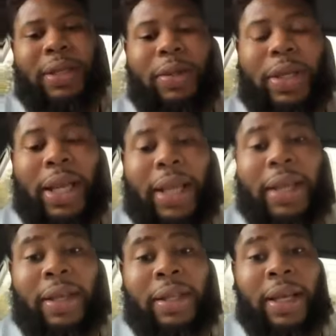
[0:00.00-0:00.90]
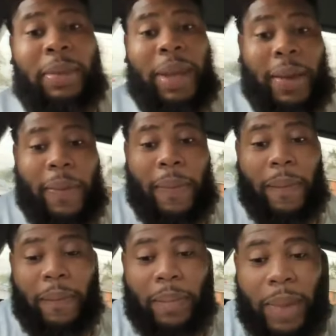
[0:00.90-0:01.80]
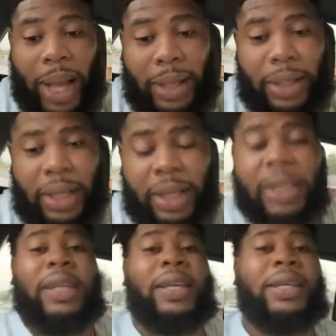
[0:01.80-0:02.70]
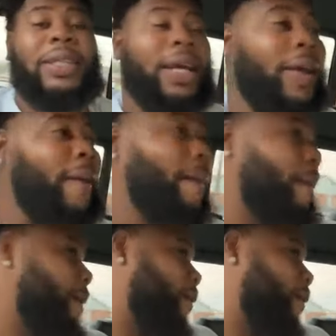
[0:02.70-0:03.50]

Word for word: You can't hear nothing, baby. might need to clean your ears out.